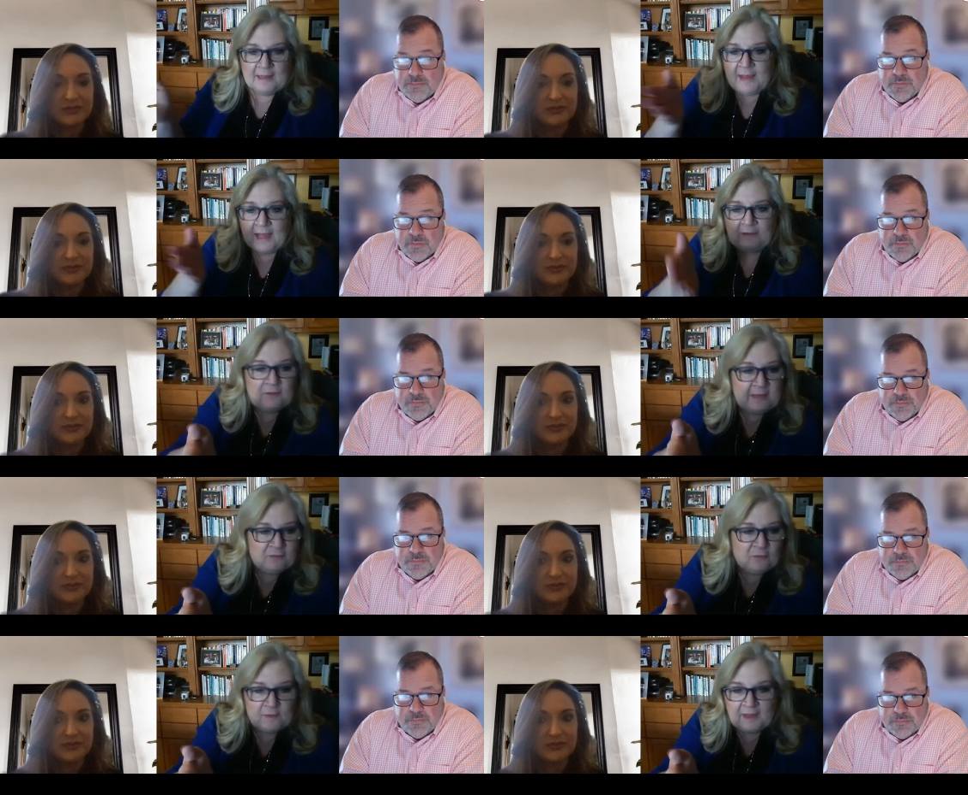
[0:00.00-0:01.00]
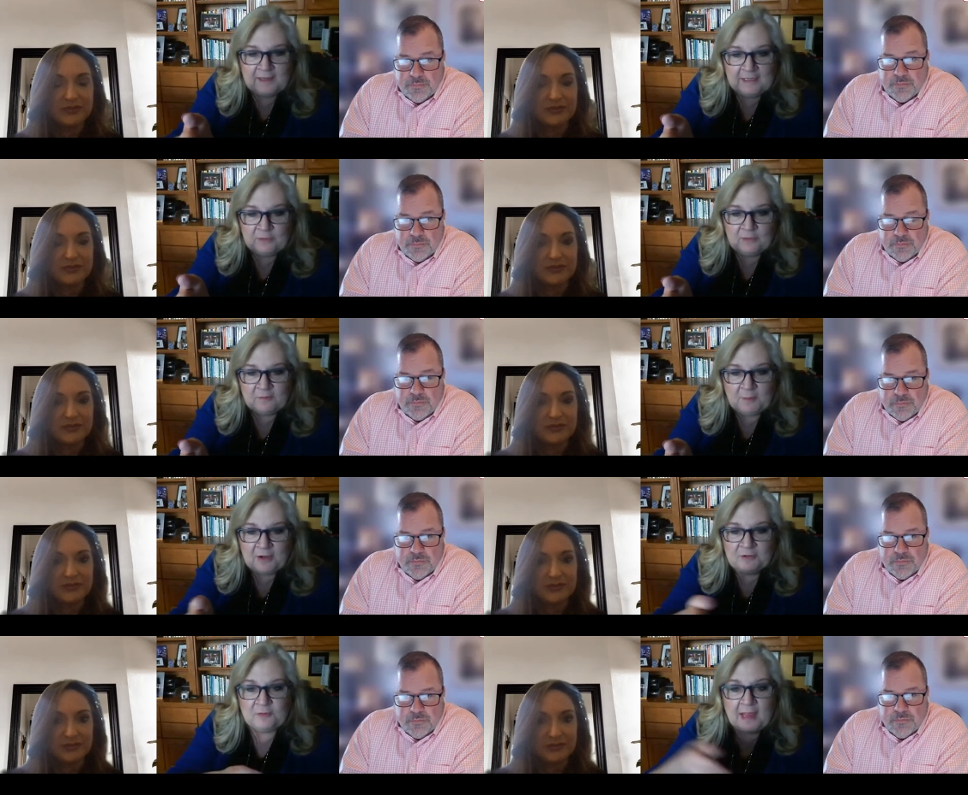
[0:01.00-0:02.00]
Speaker 1: That that's that's what they need to
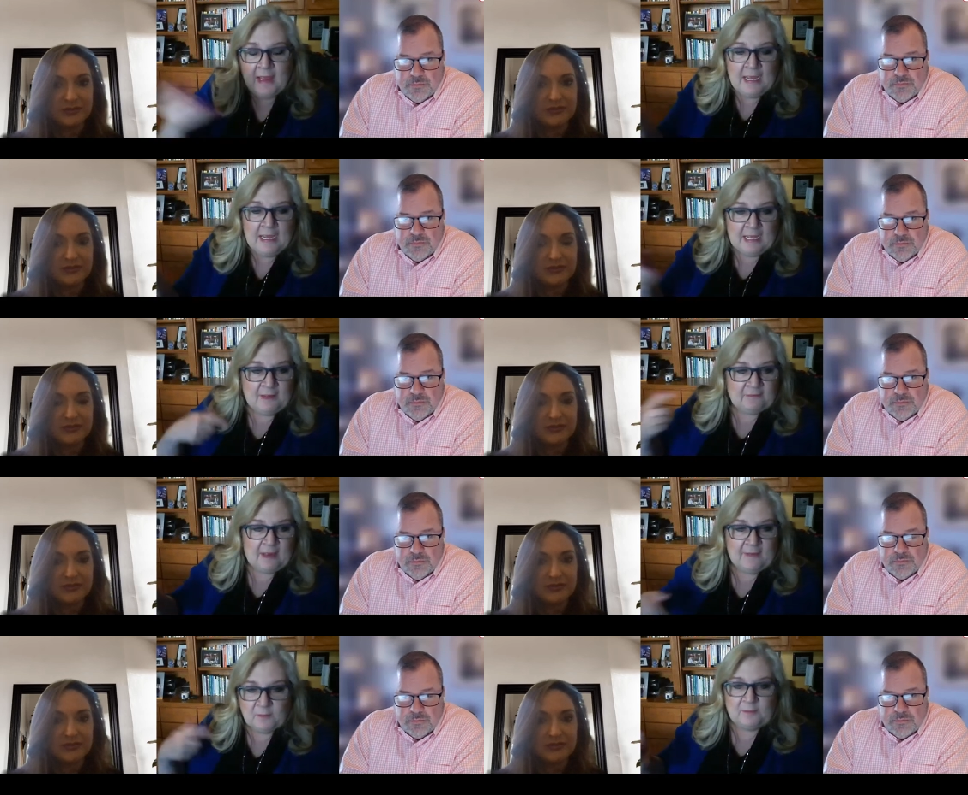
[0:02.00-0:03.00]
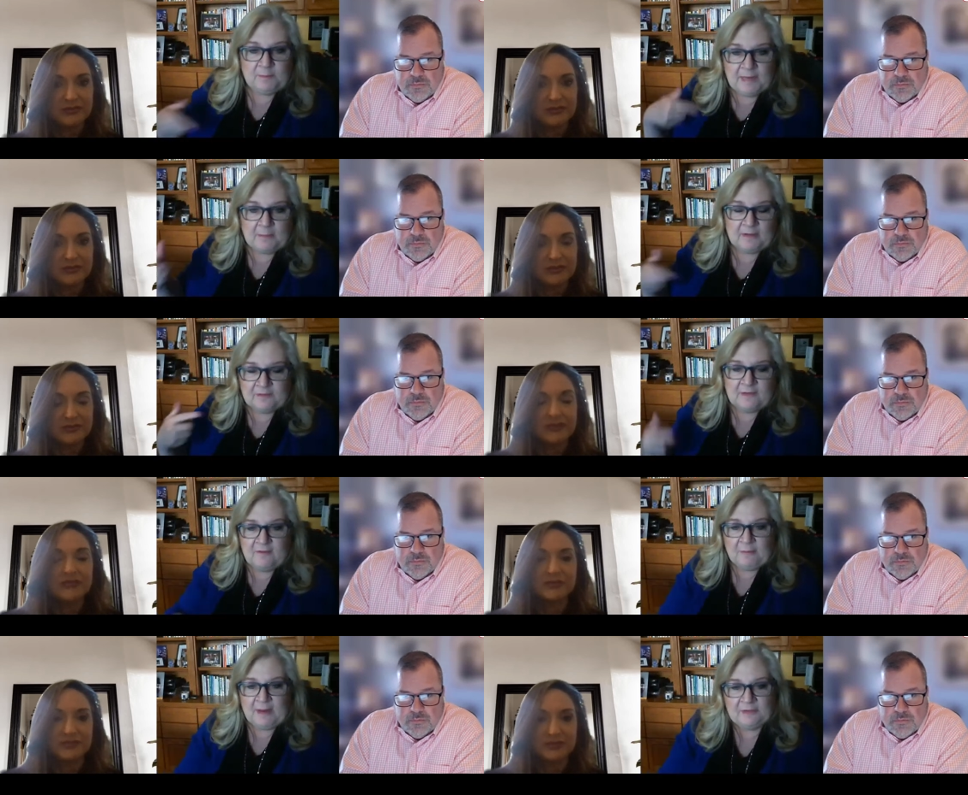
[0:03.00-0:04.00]
aspire to. That and that's how they would be able to
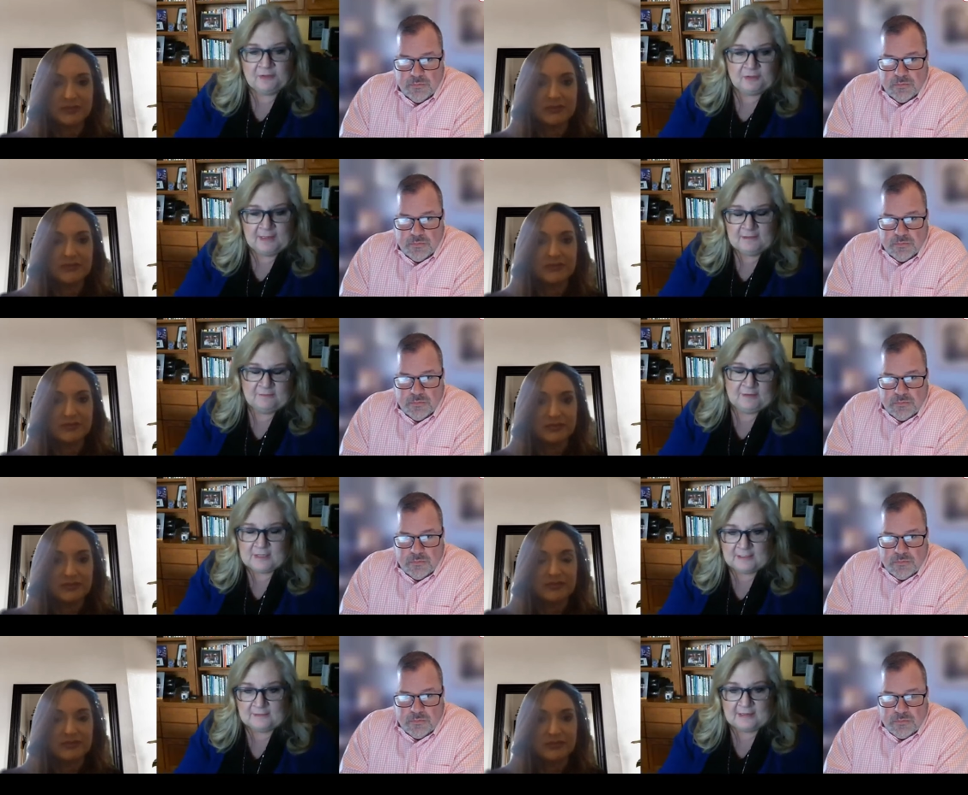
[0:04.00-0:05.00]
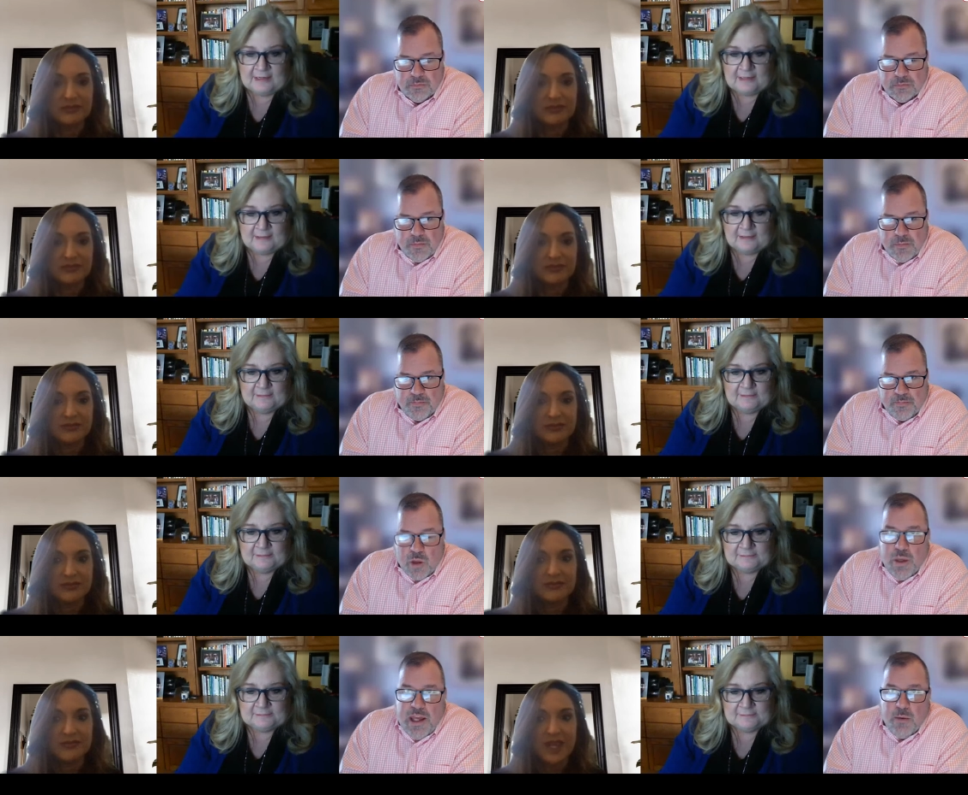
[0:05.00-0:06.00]
self-measure. That's very exciting.
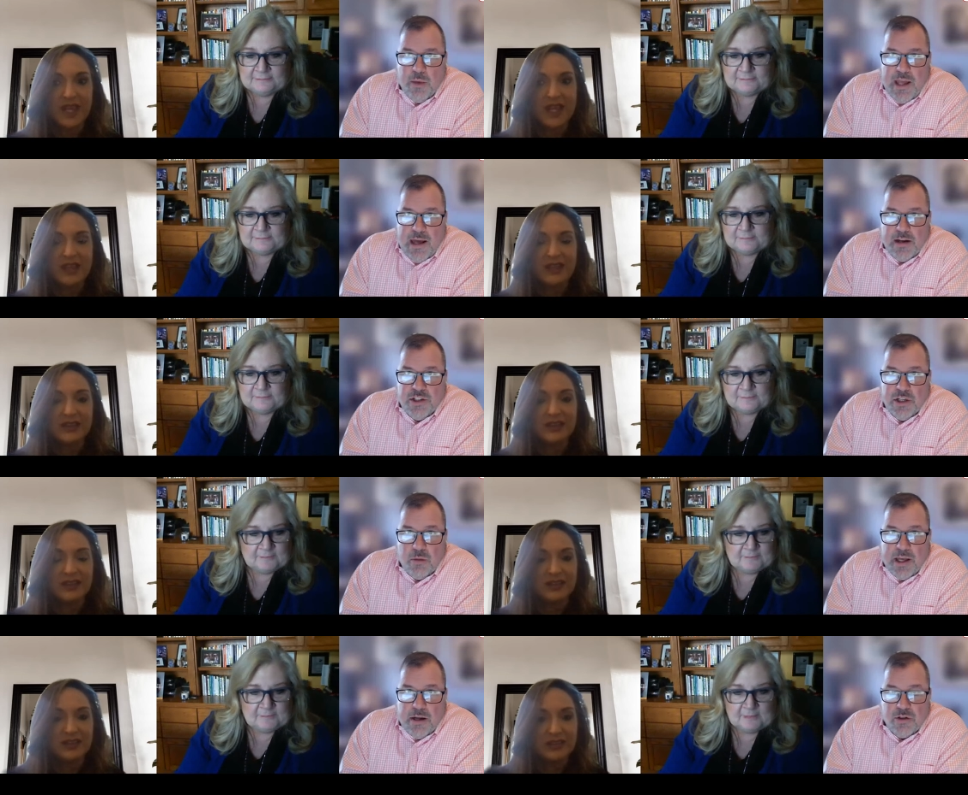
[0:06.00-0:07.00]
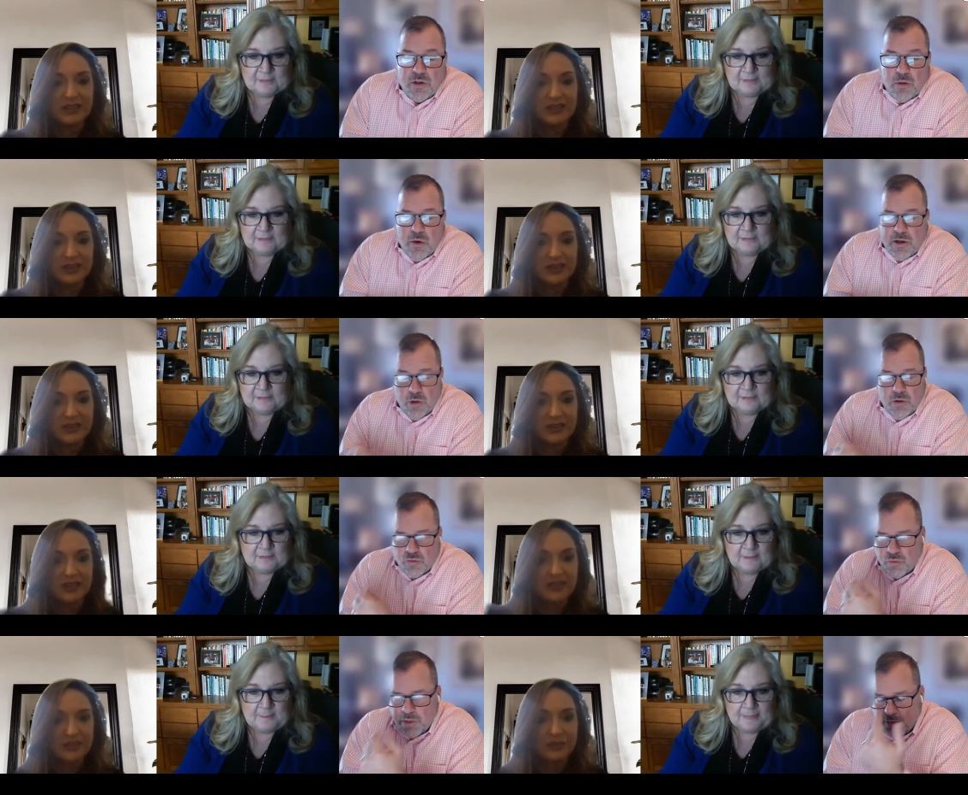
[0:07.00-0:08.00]
Speaker 2: We we had a general manager once who was
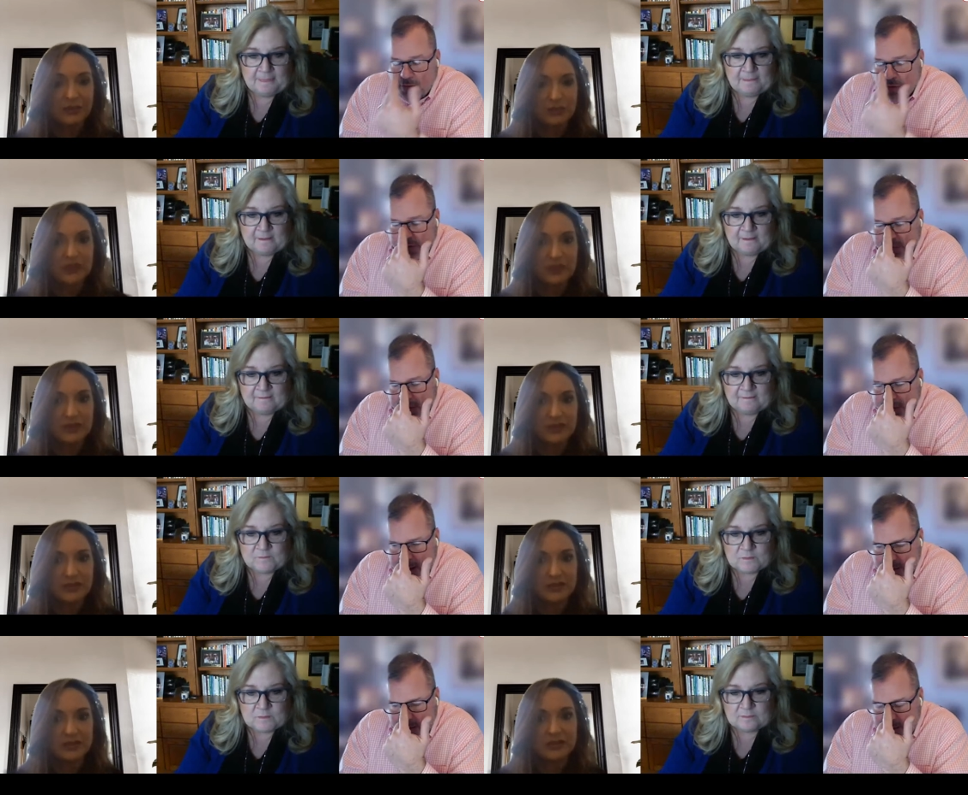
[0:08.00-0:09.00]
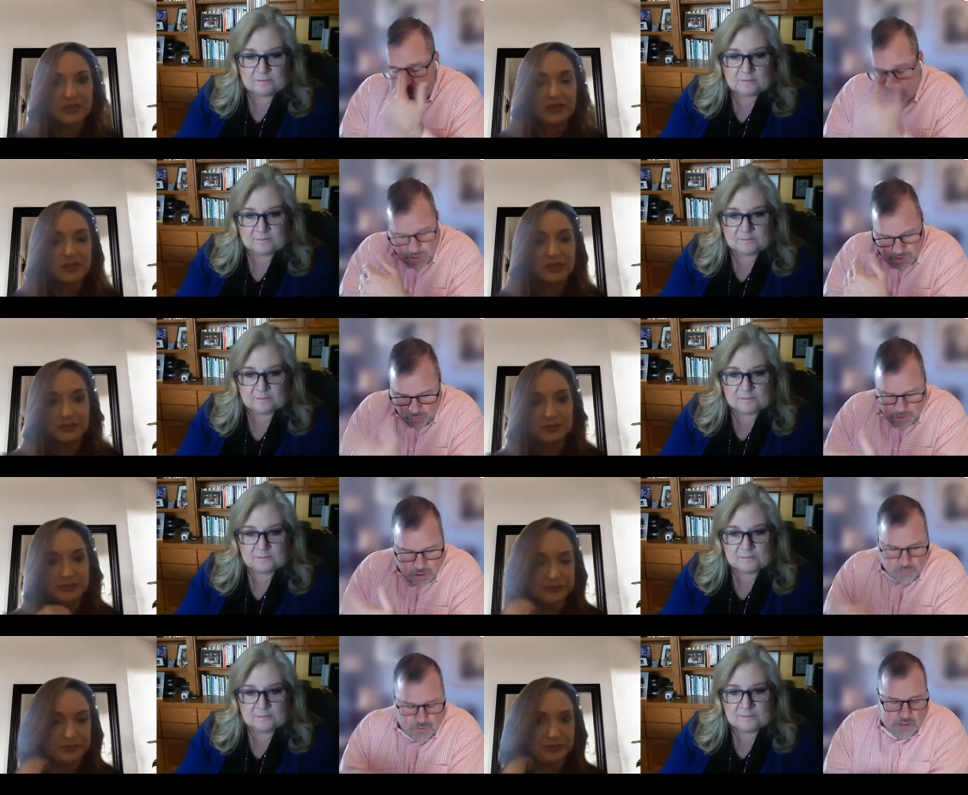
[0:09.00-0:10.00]
really, really, really talented, was a
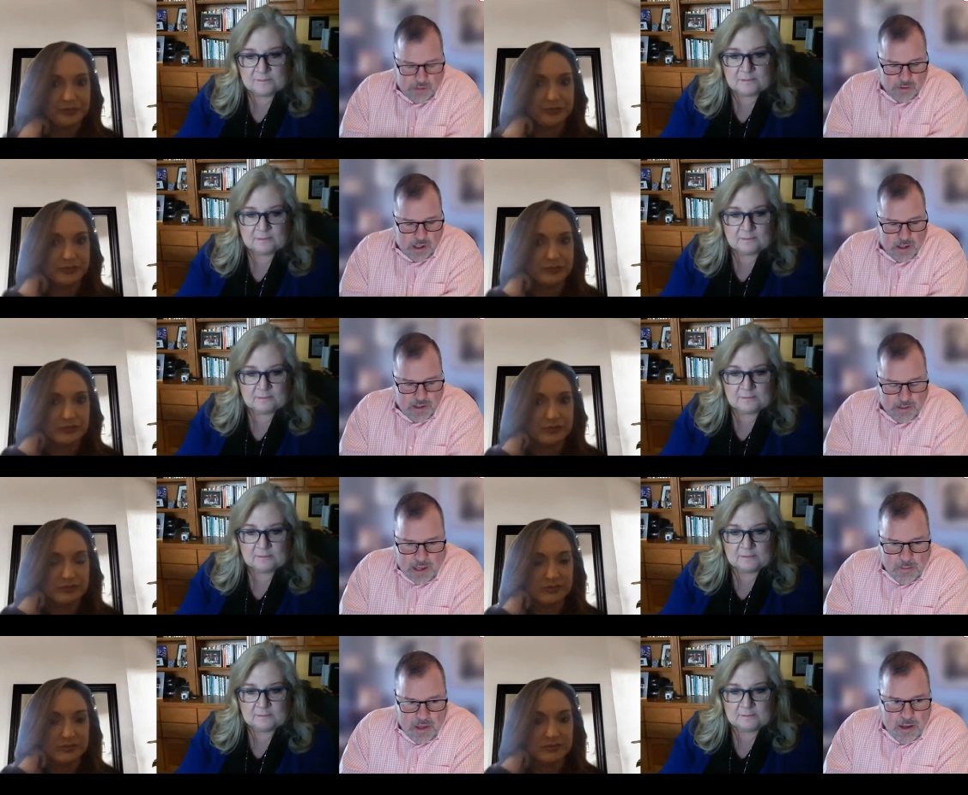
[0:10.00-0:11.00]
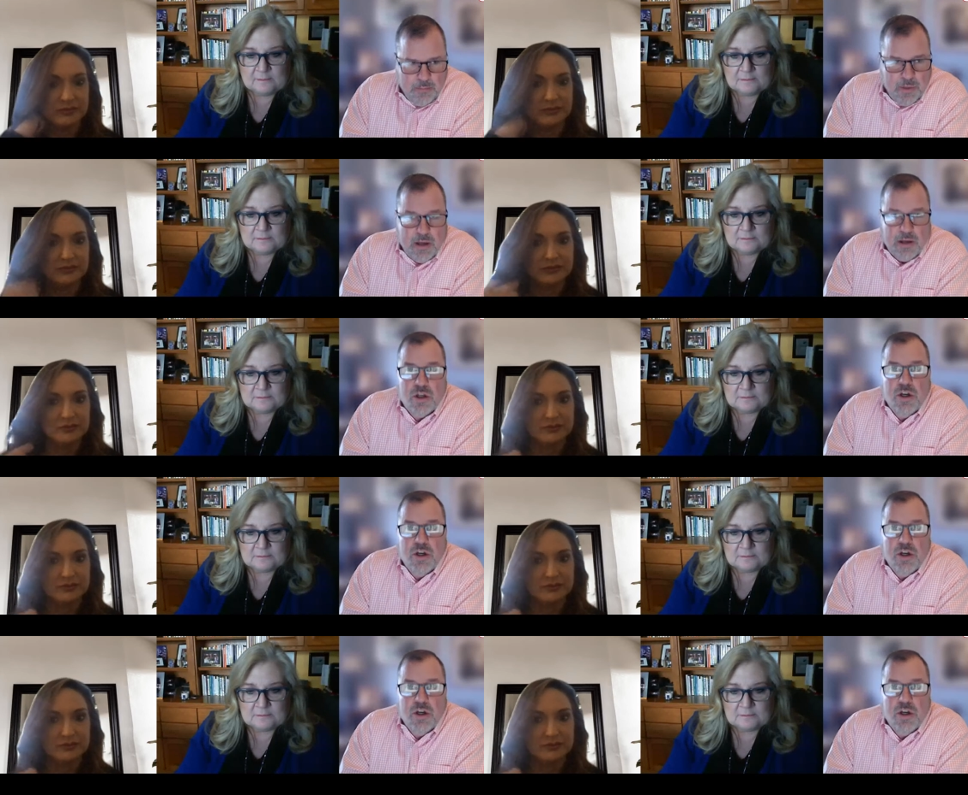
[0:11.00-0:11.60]
regional for another concept, came in, but